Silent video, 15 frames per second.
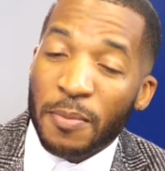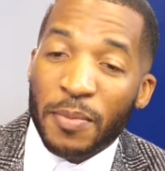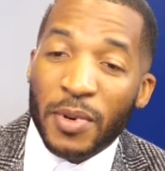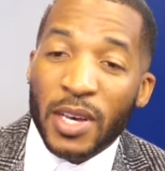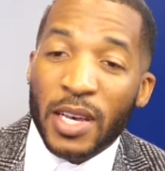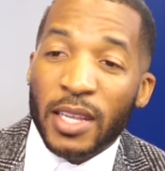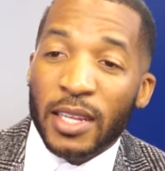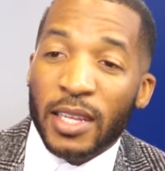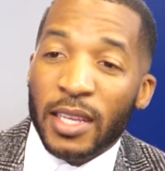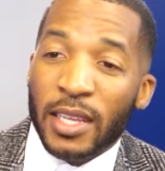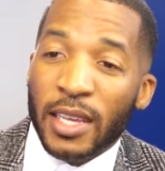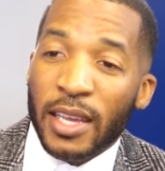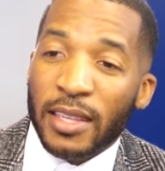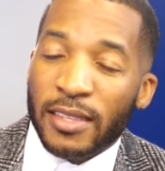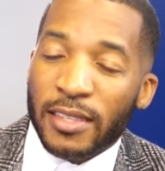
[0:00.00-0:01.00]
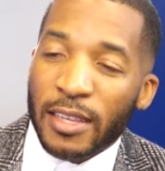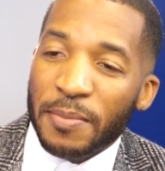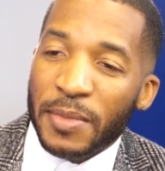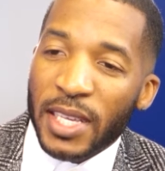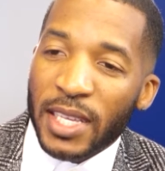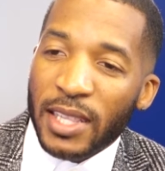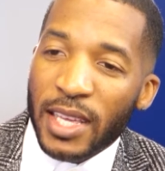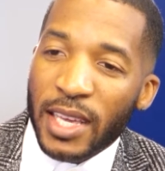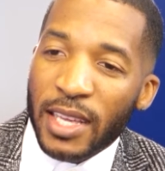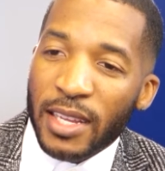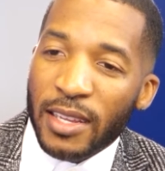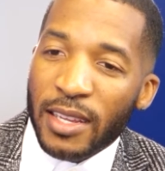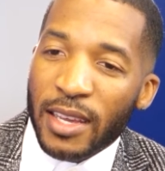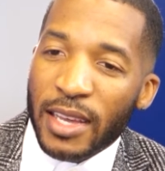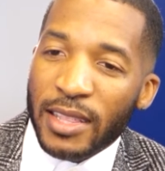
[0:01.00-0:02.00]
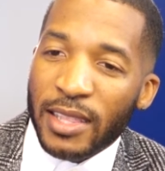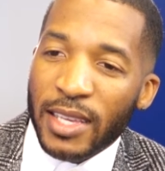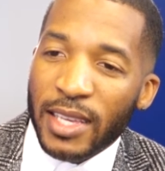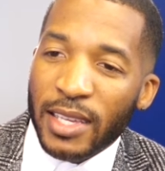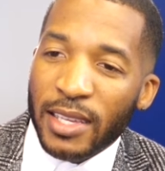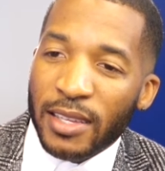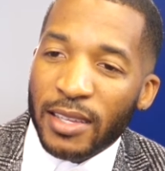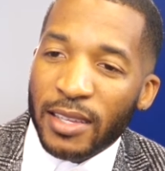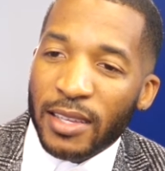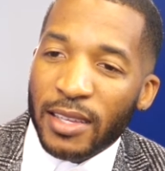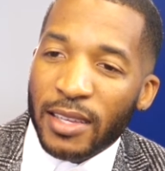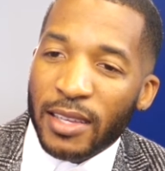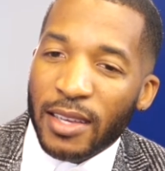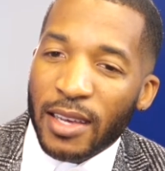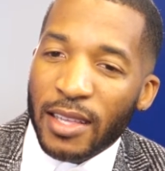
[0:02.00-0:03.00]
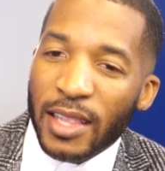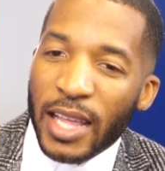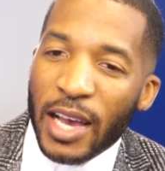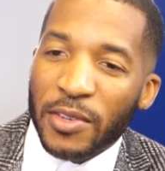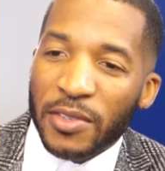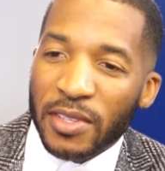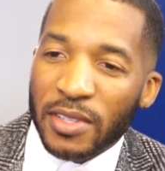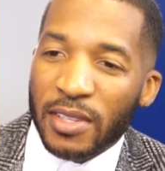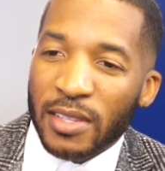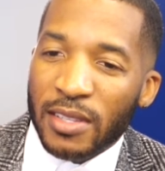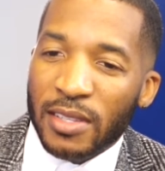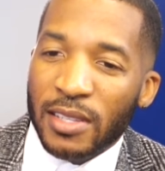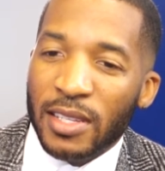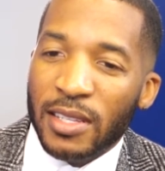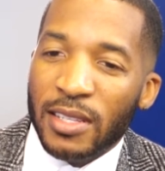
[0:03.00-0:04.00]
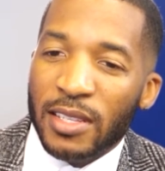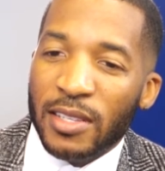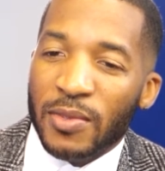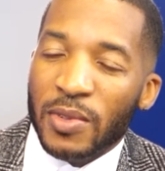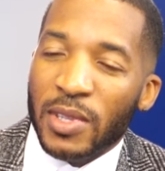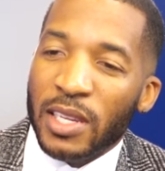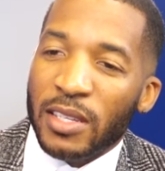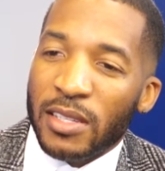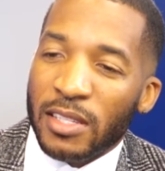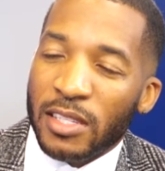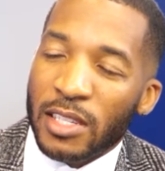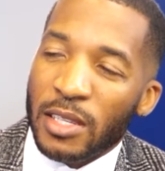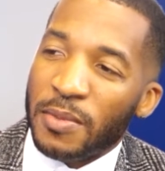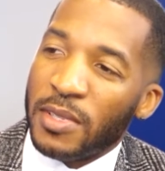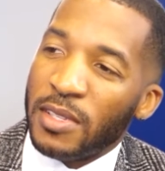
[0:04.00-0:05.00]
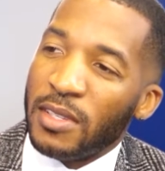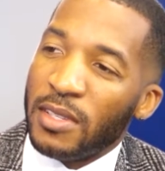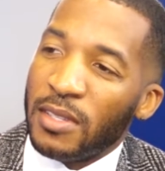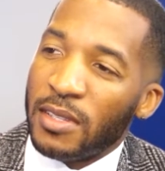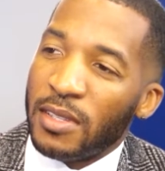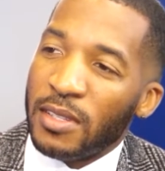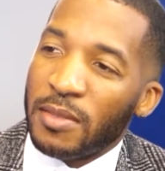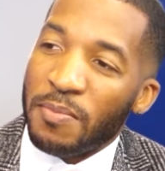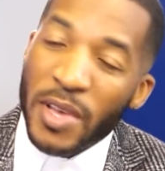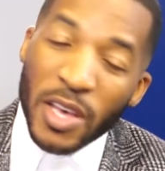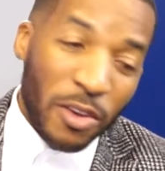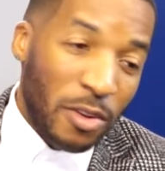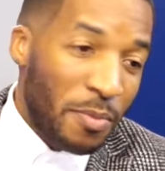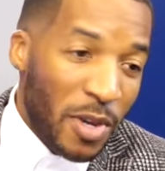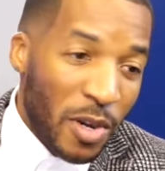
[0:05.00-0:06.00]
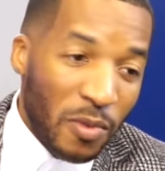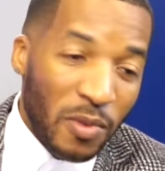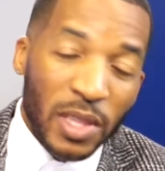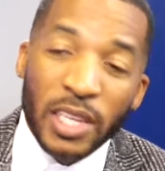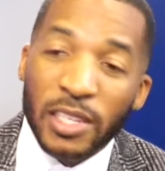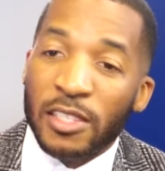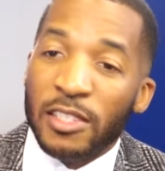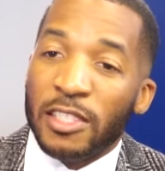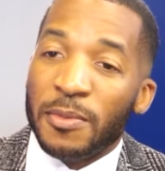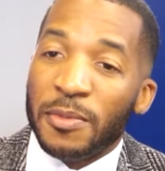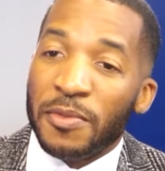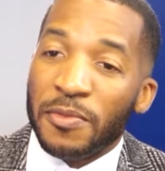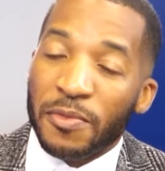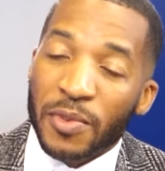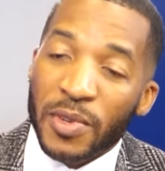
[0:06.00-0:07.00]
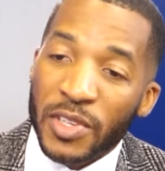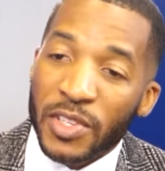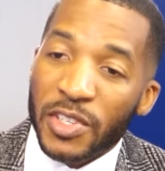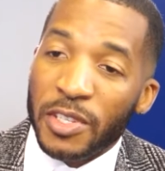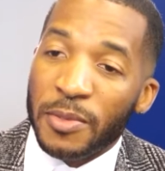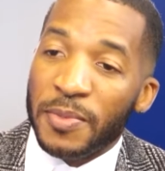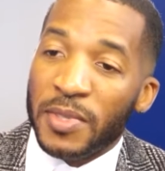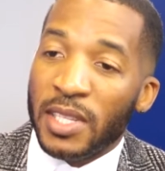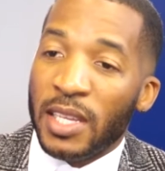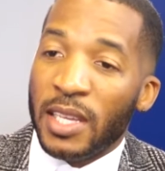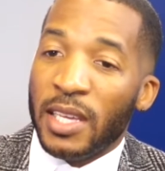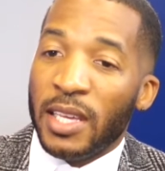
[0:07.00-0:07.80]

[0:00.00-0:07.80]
But it's something that I think allows us to see these relationships, these these male-to-male relationships and friendships,